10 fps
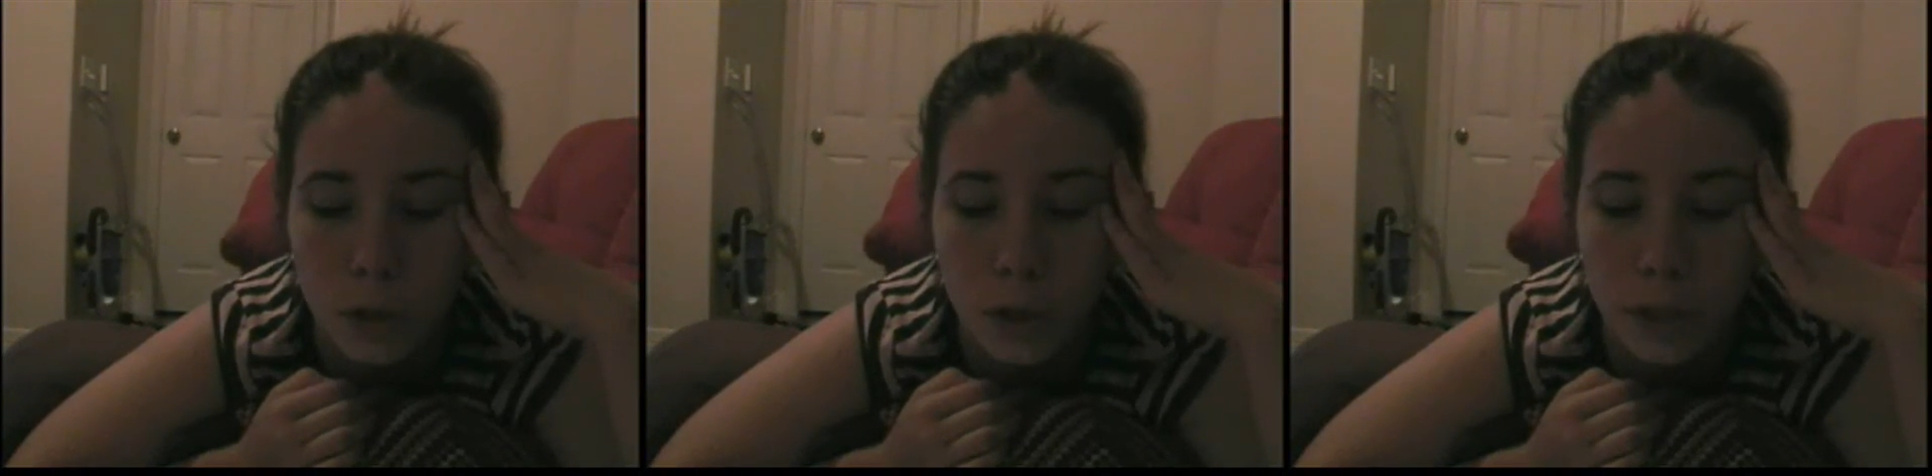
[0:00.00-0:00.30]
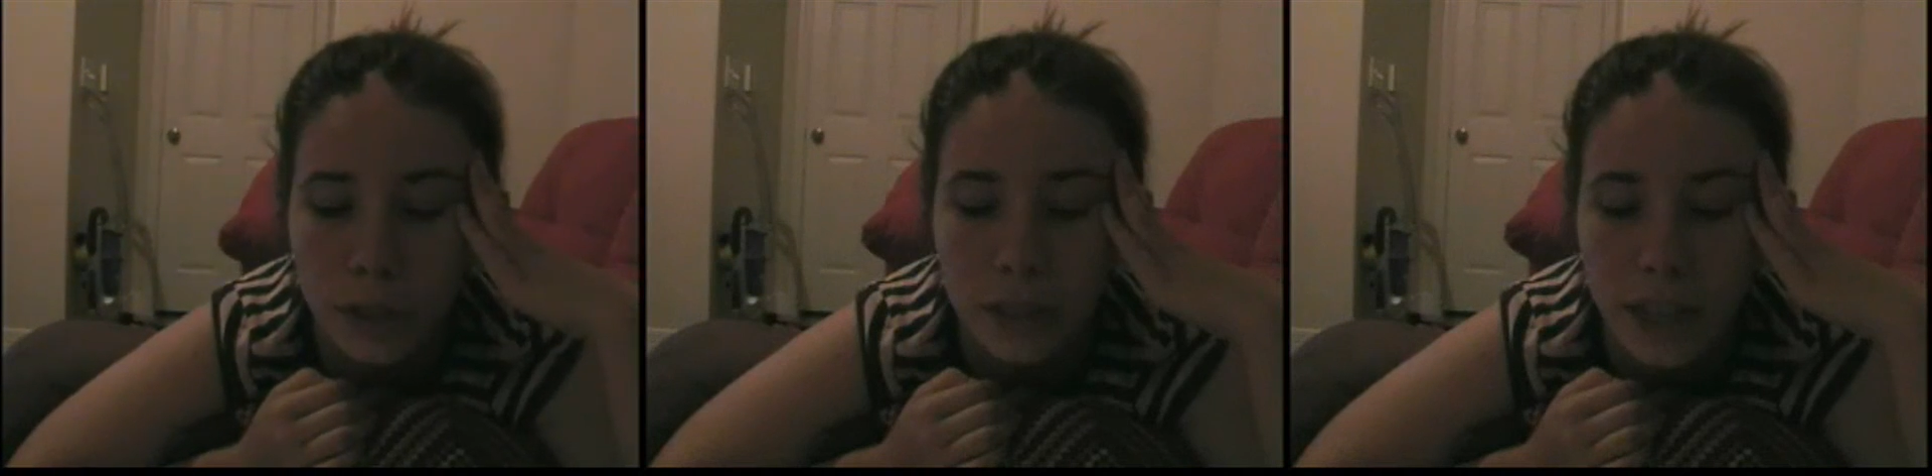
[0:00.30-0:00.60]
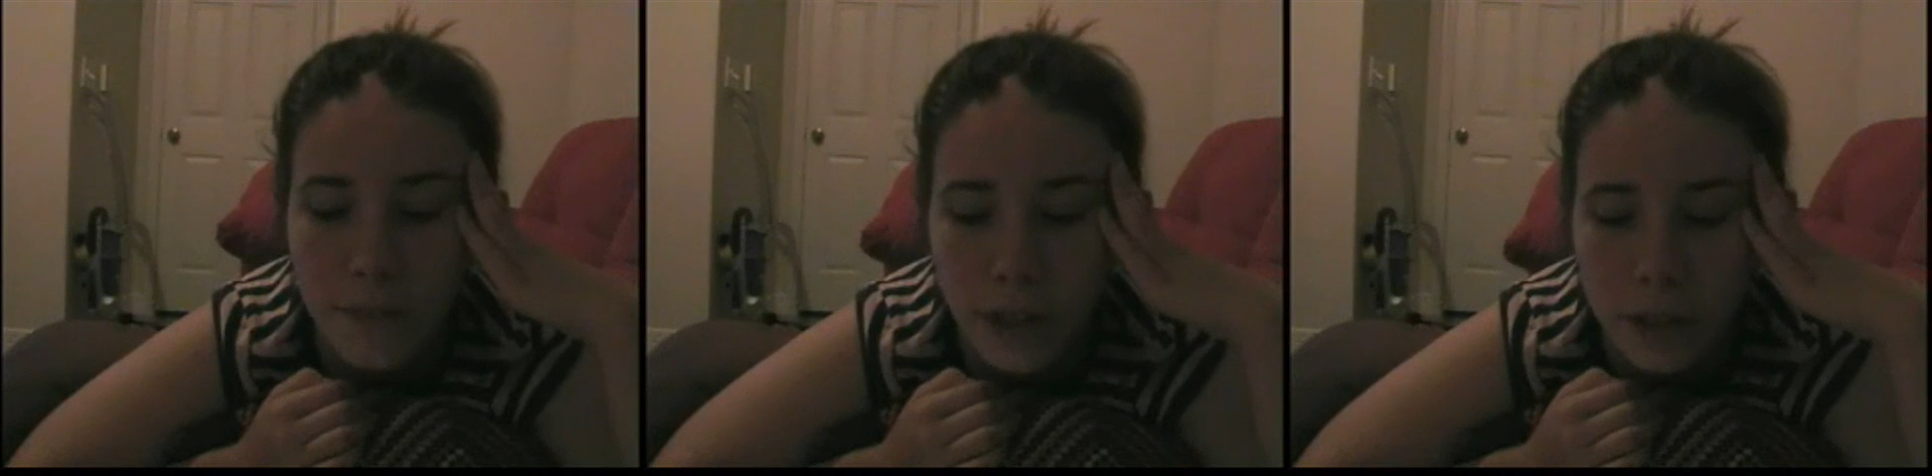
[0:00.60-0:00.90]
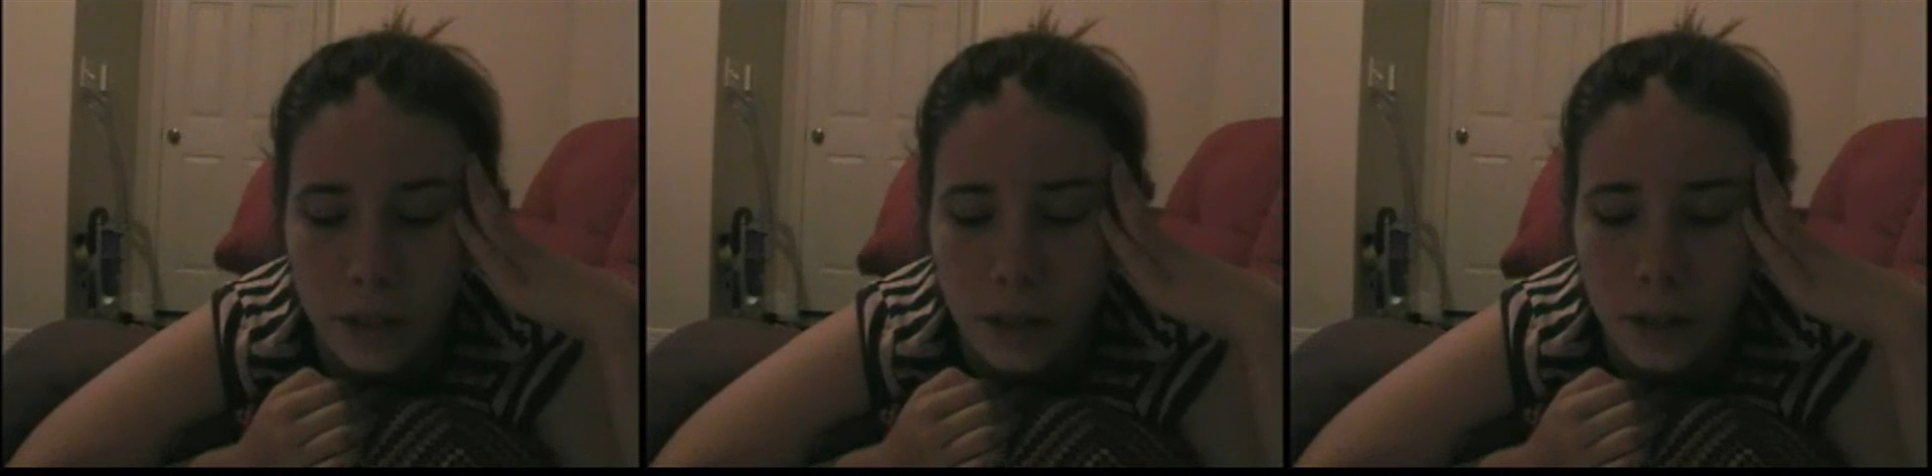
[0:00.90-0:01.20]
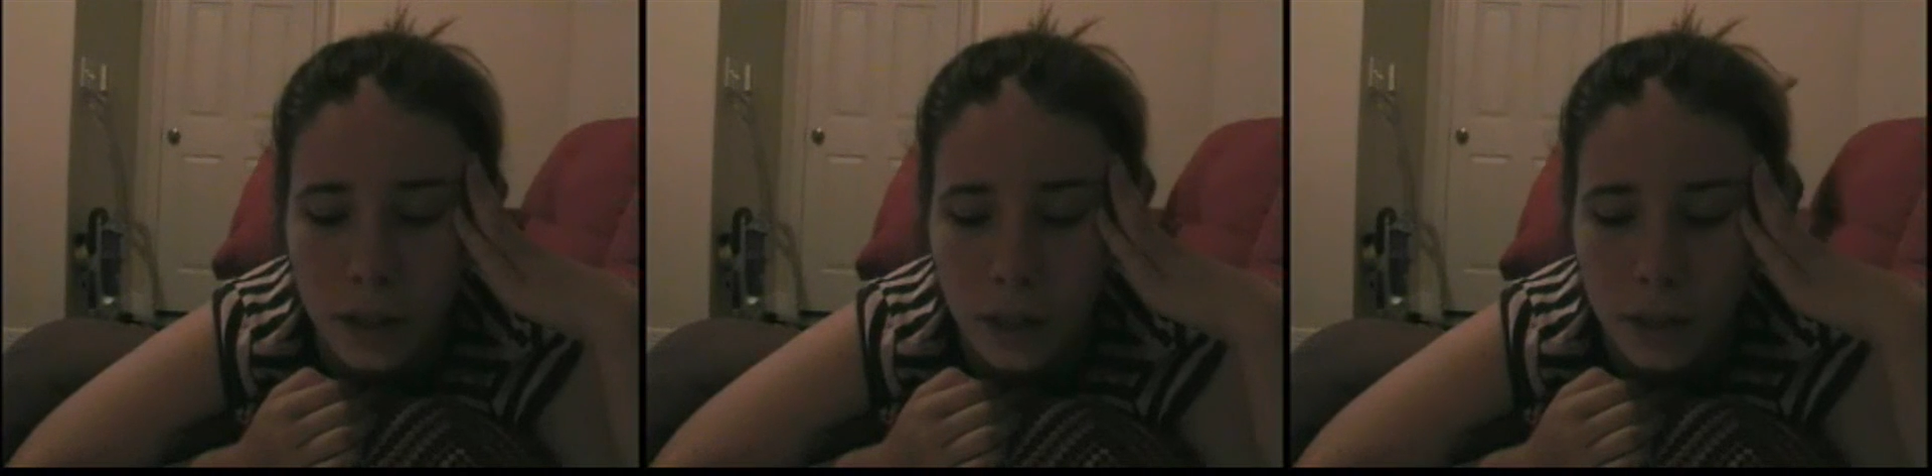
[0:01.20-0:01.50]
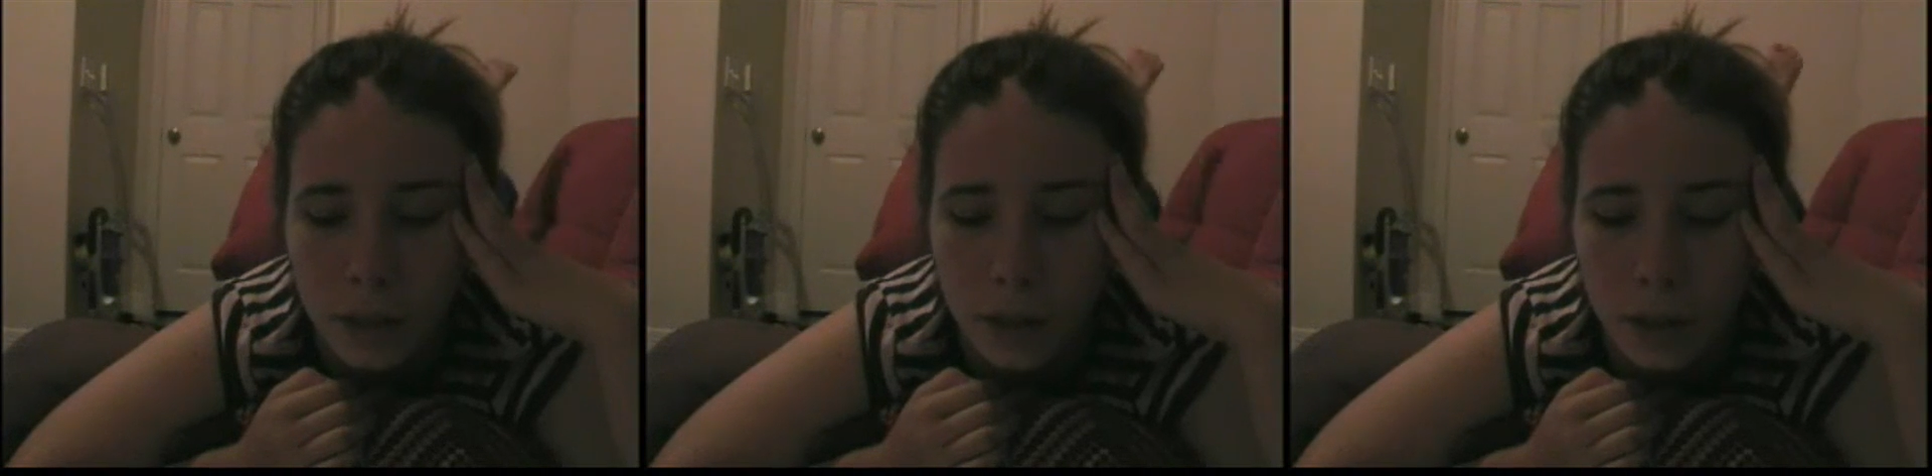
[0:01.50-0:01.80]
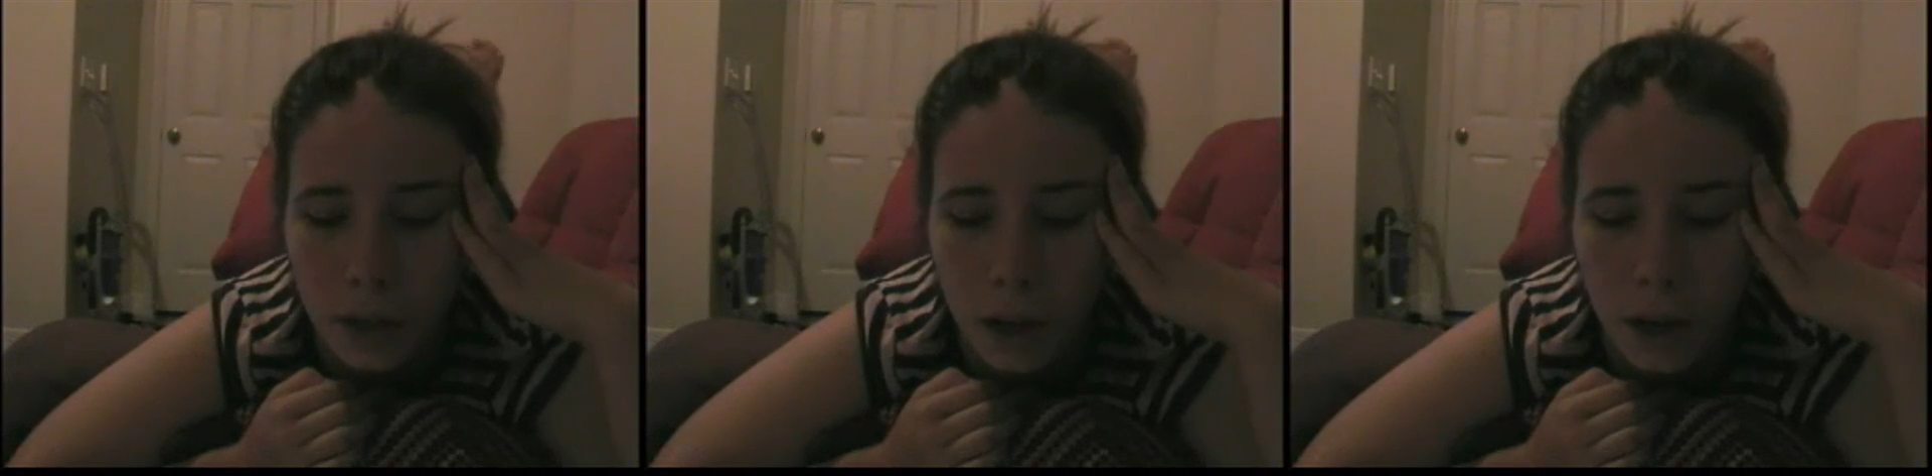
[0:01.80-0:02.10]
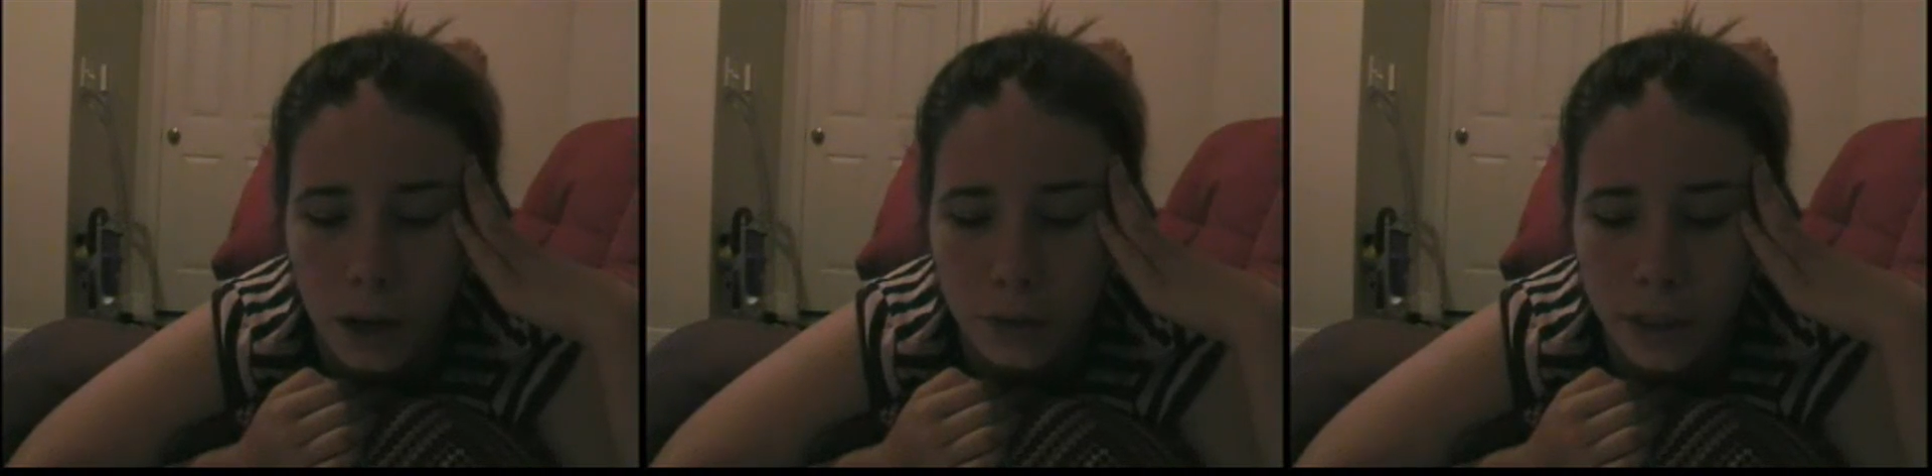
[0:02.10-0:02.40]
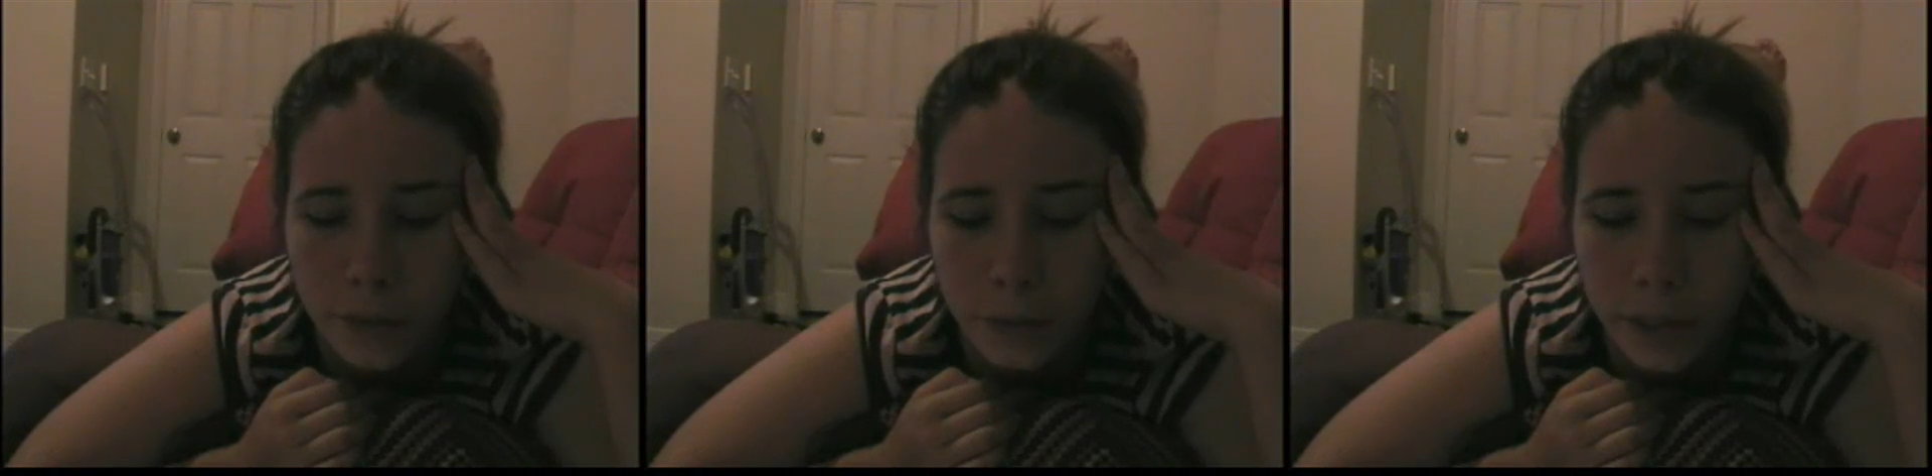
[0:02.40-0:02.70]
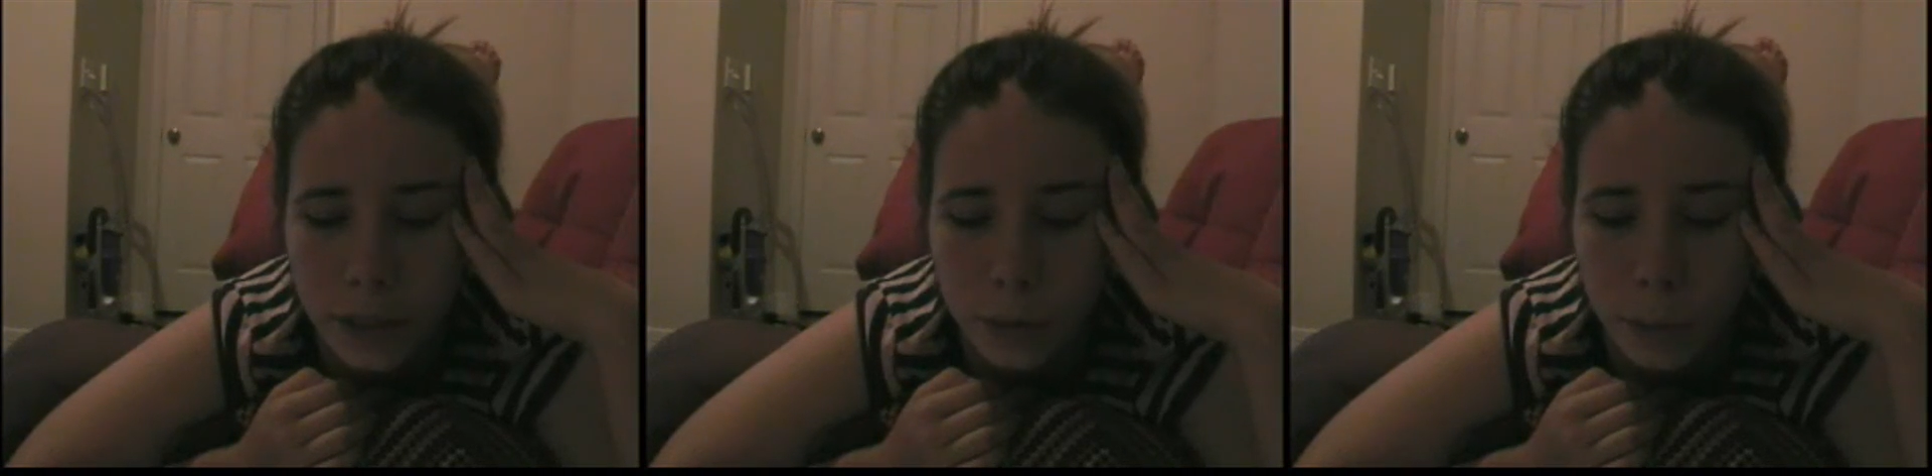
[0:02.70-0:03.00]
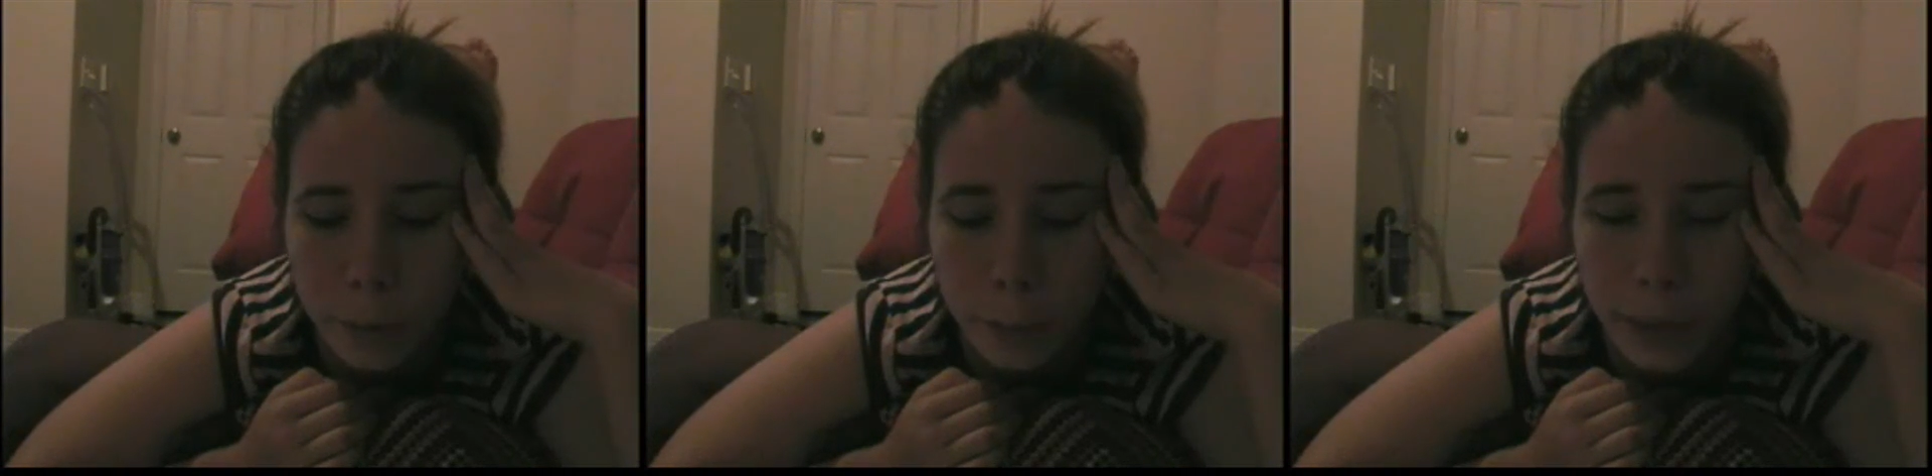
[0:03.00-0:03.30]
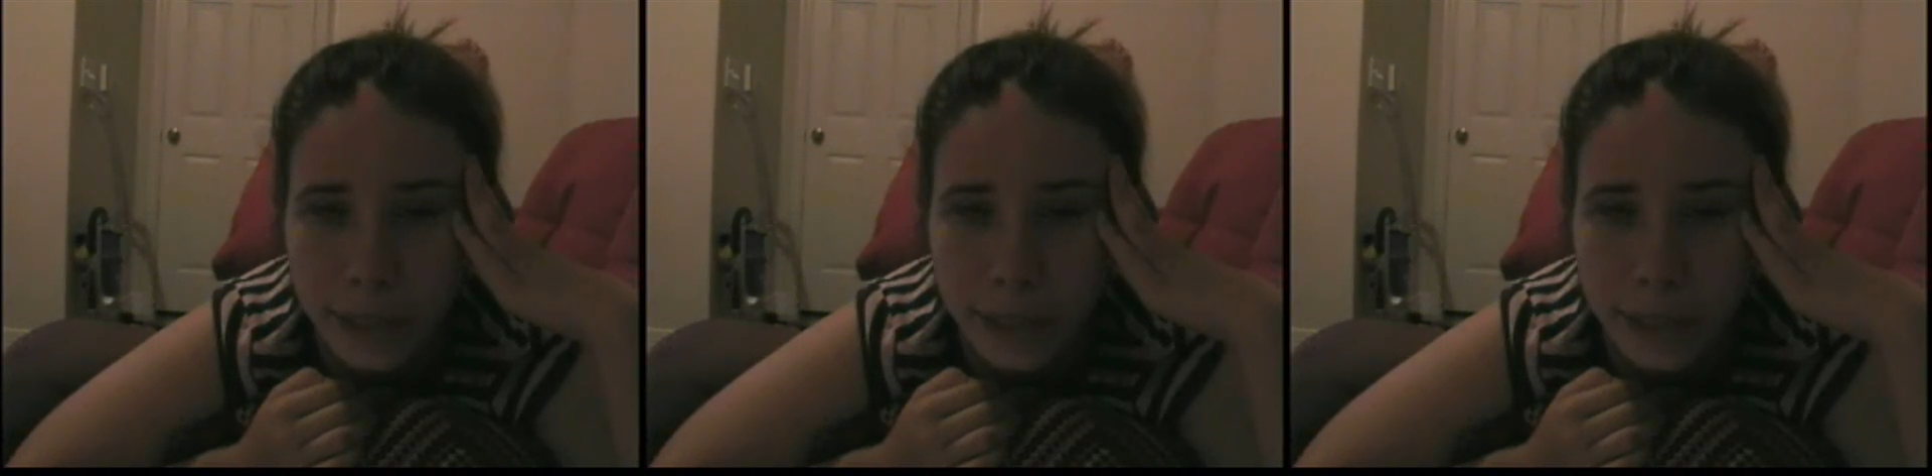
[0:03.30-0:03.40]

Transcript: 37, uh, I was never a very good swimmer,